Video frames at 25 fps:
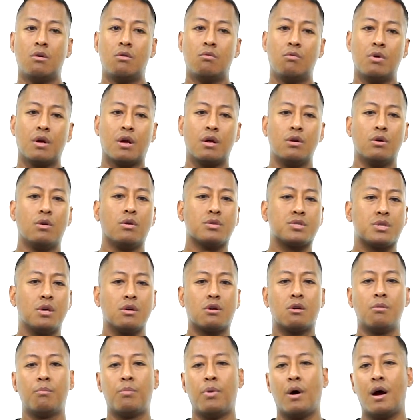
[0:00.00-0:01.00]
We can also
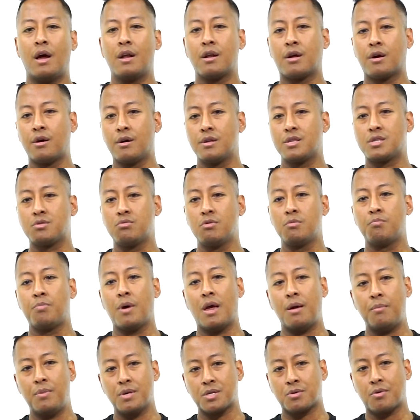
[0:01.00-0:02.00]
combine cuts with
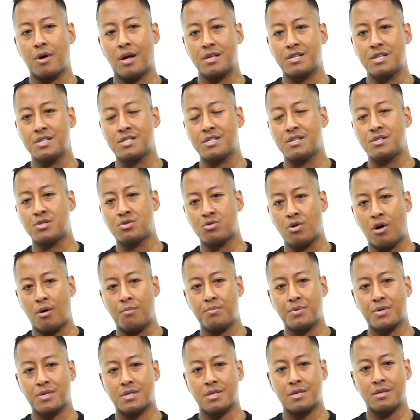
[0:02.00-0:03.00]
baby scratches and
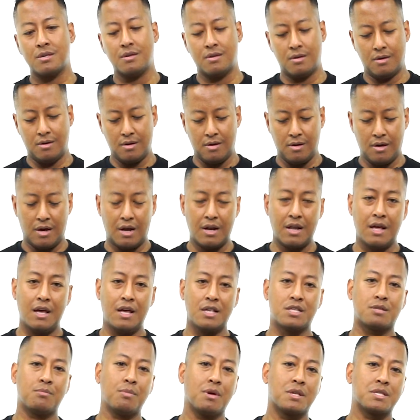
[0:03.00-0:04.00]
drops, and
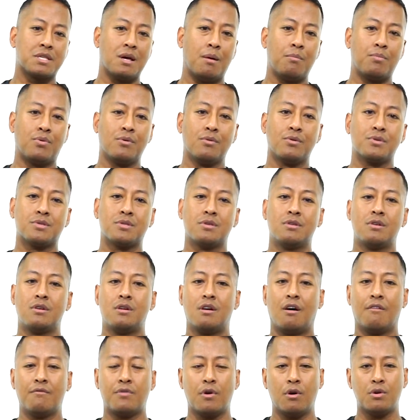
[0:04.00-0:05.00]
here's some
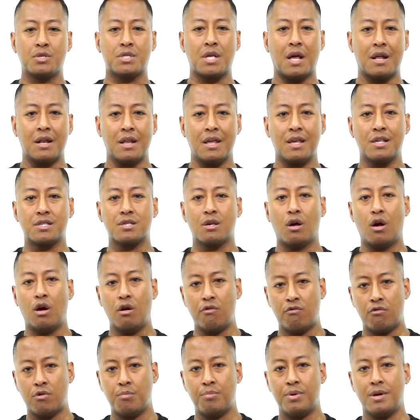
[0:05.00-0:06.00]
examples of those techniques
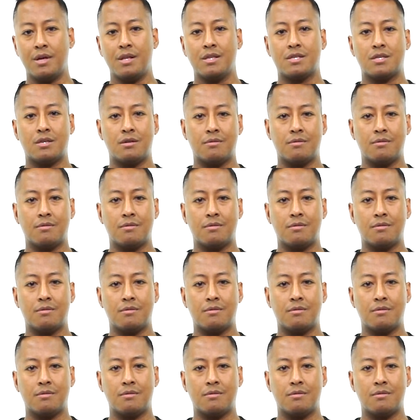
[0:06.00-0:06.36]
over a beat.